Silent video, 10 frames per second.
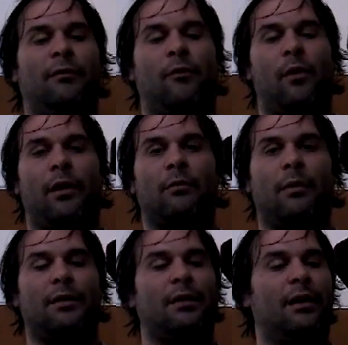foil
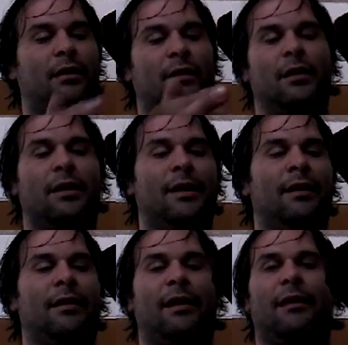right there.
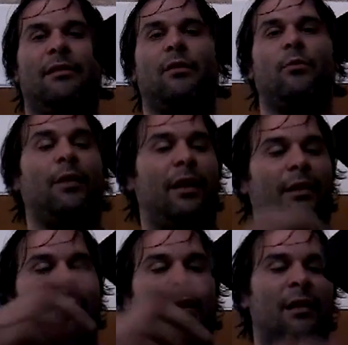Easy to
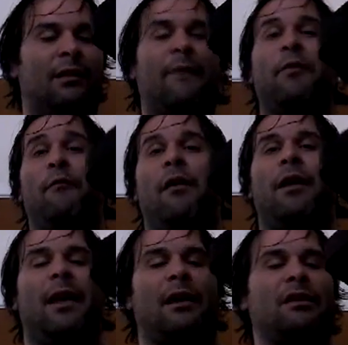read. Love the
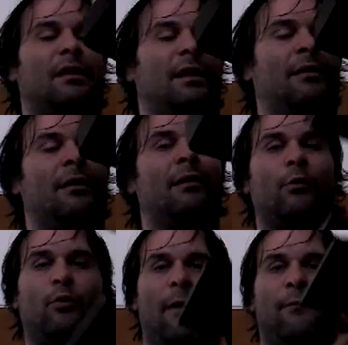font, actually.
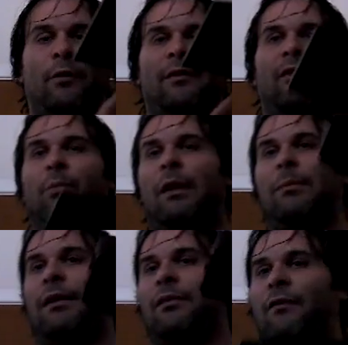Great for a display
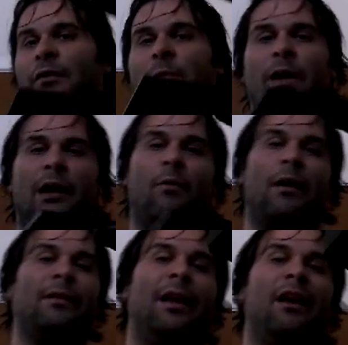piece. So if you don't plan on
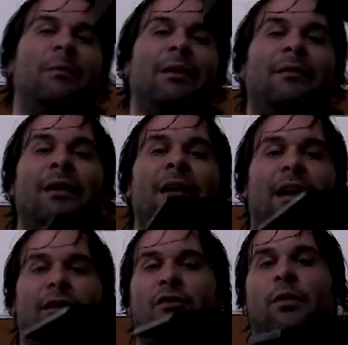wearing the helmet,
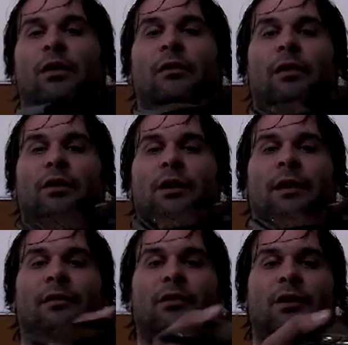and you just want to use it
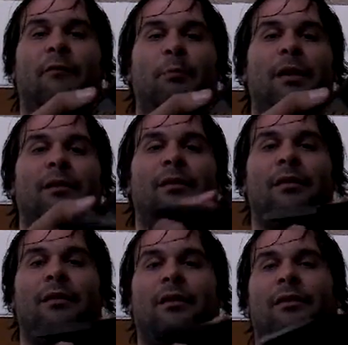as a shelf piece,
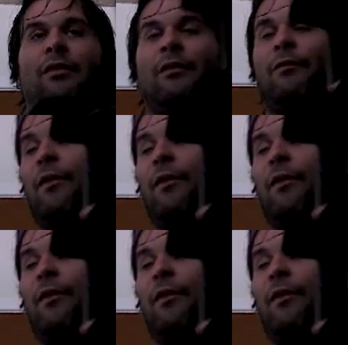this is good